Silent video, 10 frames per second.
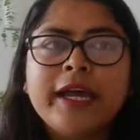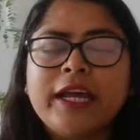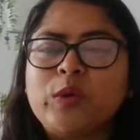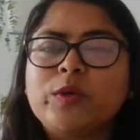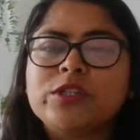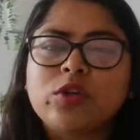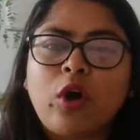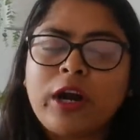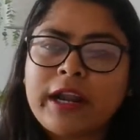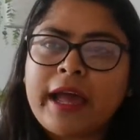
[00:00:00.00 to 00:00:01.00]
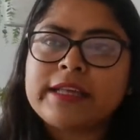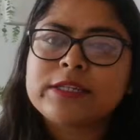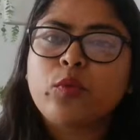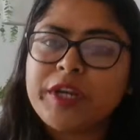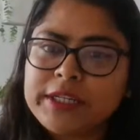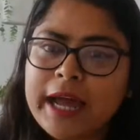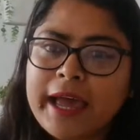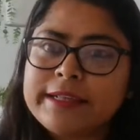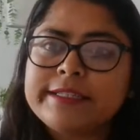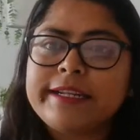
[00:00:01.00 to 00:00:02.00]
it was called as
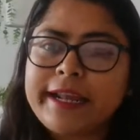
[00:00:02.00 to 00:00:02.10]
Quintiles.